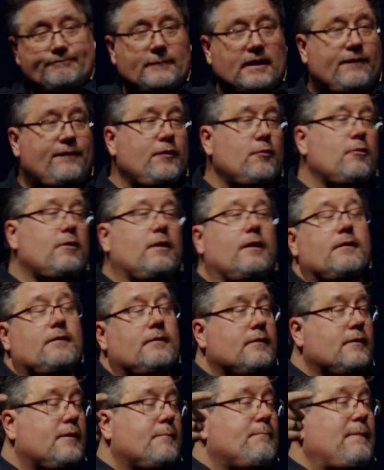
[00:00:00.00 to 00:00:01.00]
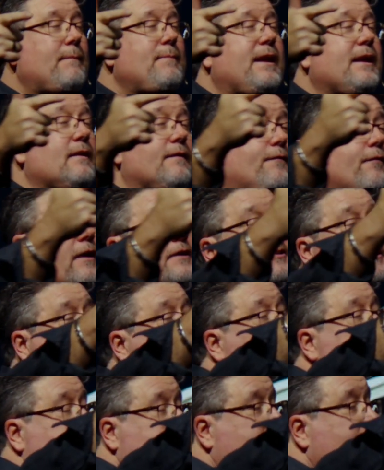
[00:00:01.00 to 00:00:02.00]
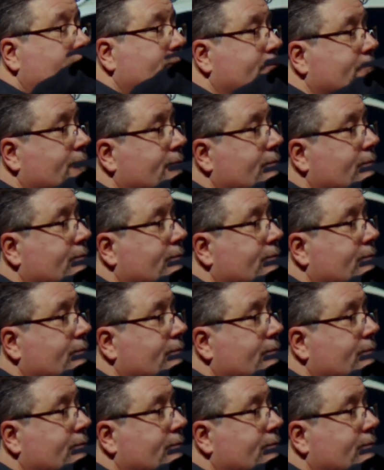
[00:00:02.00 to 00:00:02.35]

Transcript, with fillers: if you want to maybe get a fresh start in Him,